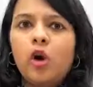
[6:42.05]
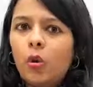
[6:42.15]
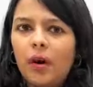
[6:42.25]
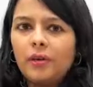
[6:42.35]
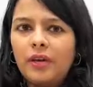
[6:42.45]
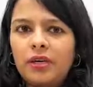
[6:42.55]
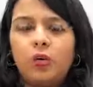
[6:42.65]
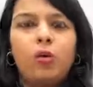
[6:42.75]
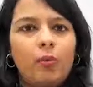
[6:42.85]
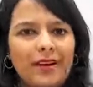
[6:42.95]
What we
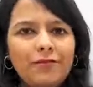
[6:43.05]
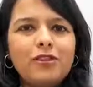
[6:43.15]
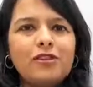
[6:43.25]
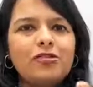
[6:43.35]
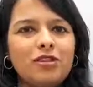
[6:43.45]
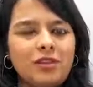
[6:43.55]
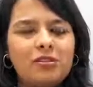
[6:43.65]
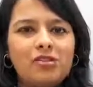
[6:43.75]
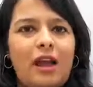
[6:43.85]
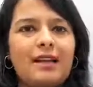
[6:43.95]
do, whenever the
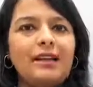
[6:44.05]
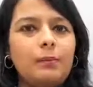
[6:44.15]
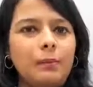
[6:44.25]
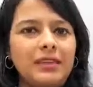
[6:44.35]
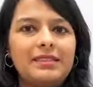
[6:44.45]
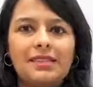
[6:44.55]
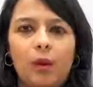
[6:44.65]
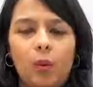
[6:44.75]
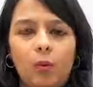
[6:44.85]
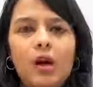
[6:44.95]
child completes their
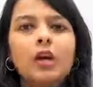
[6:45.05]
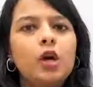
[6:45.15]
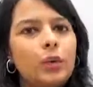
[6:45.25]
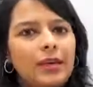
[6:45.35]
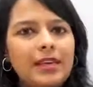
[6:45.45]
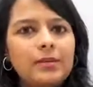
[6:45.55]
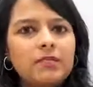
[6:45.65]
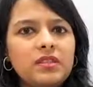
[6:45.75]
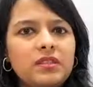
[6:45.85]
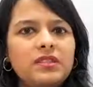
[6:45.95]
homework, we give